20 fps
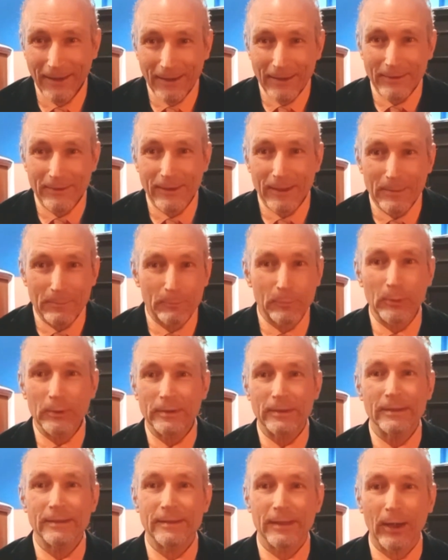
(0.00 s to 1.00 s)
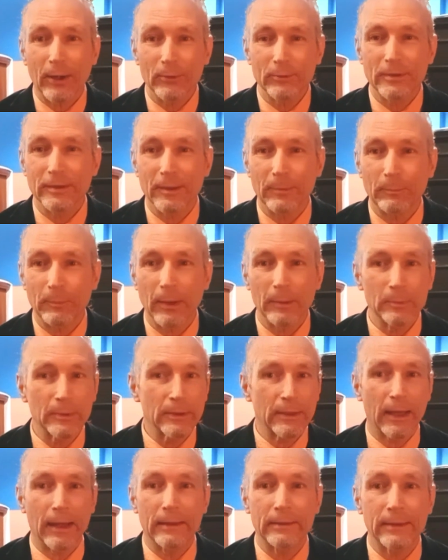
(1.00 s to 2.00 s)
They put this out to the
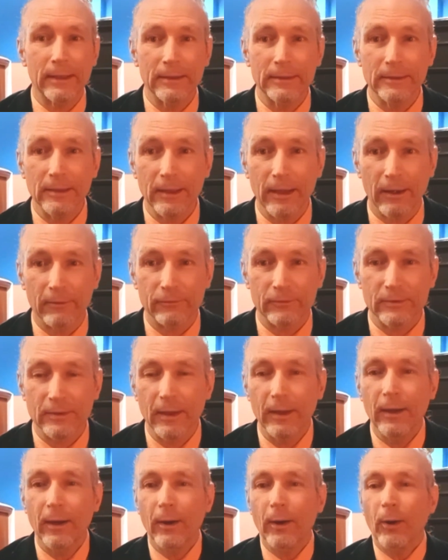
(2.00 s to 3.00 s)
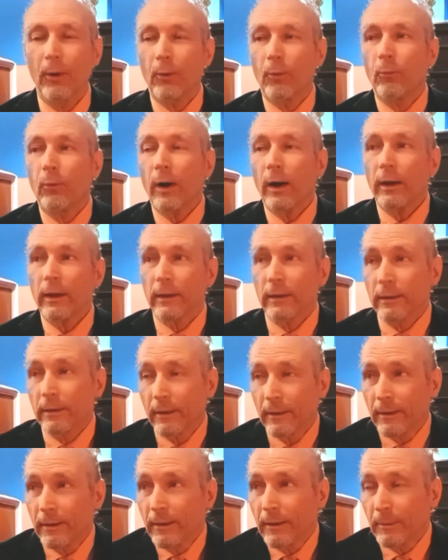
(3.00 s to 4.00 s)
public and they left. Why?
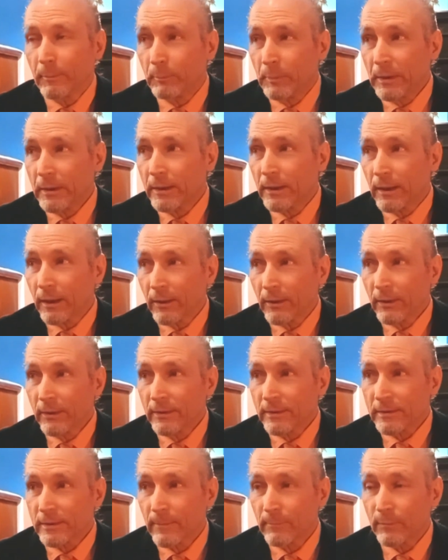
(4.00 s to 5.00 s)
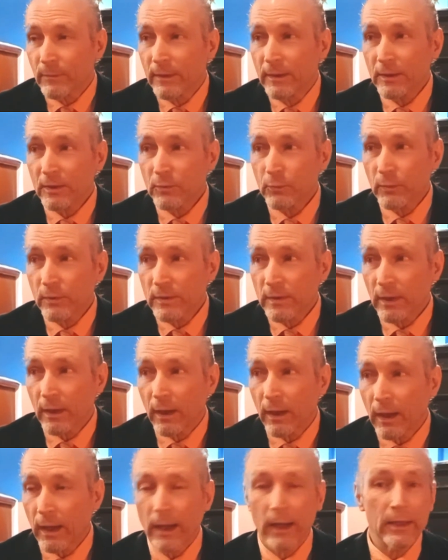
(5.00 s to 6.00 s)
Because this was
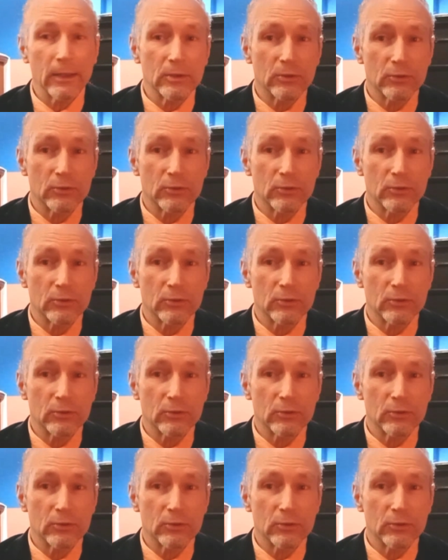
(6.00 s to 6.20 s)
high